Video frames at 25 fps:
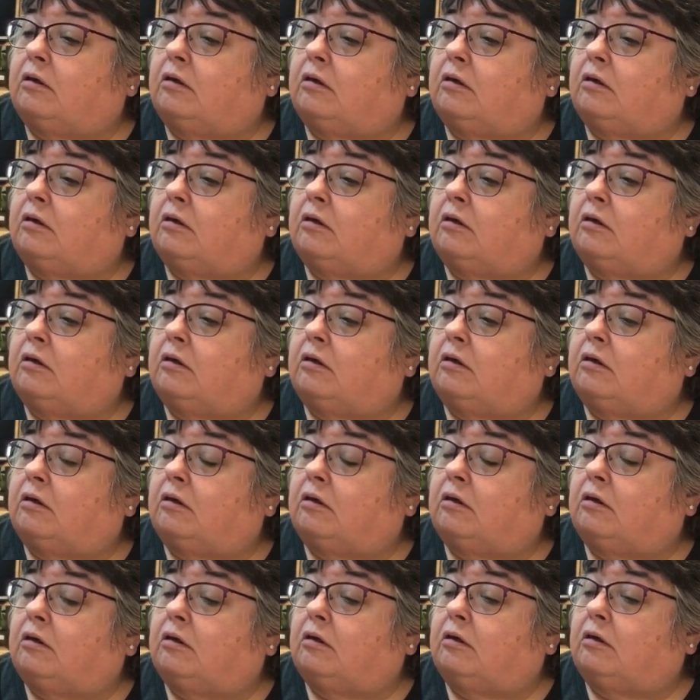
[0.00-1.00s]

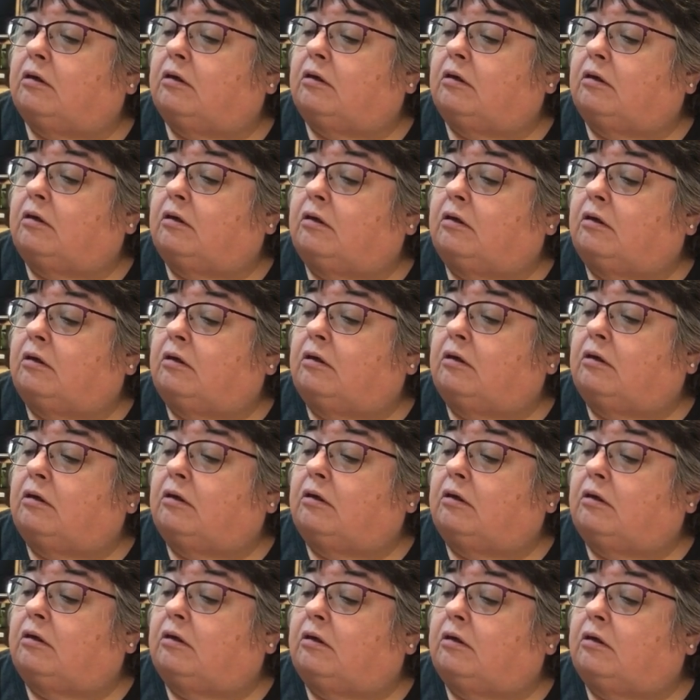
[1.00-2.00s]

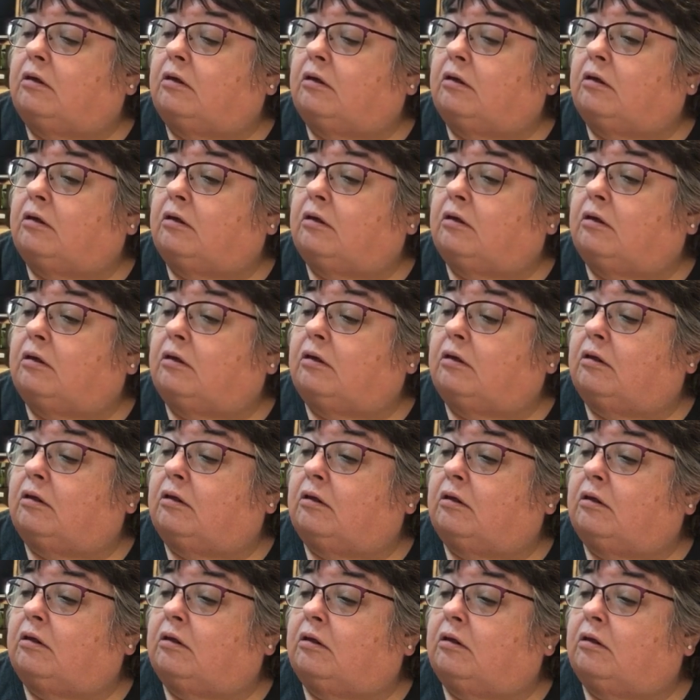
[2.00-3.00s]

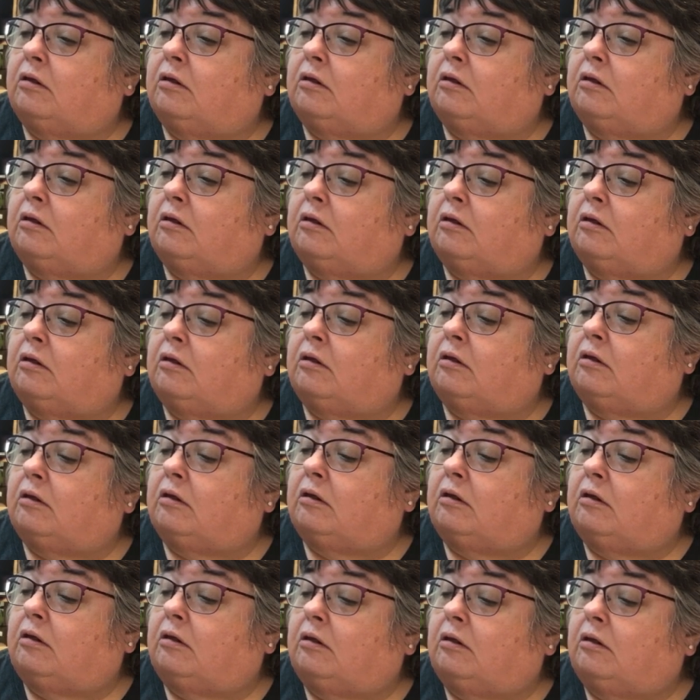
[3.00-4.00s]

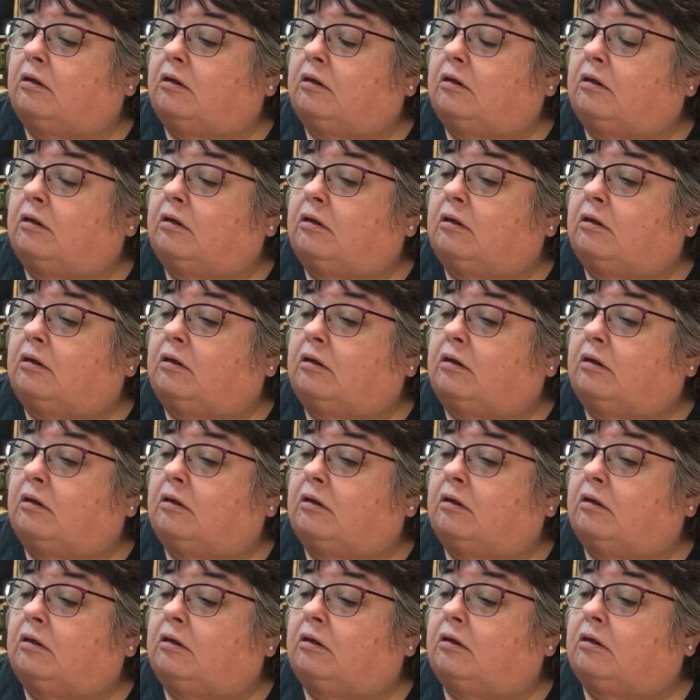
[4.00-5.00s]

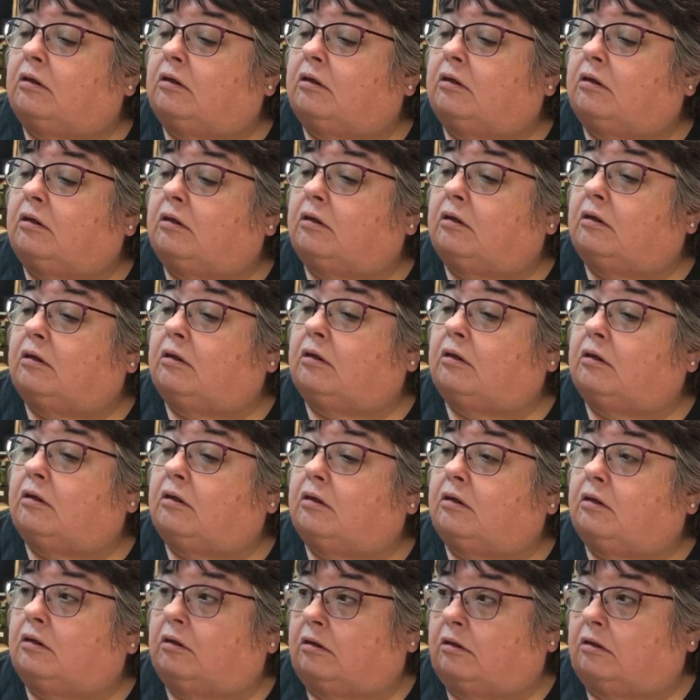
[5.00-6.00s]

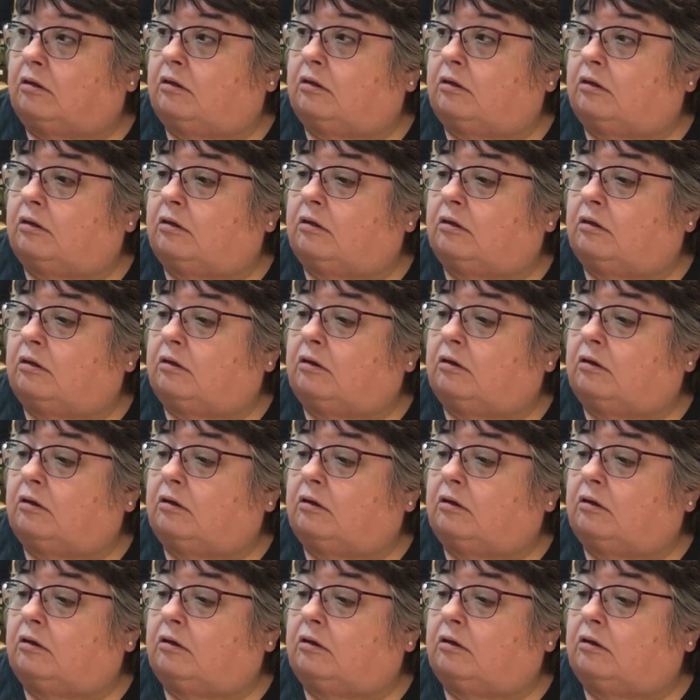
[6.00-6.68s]
This person isn't speaking.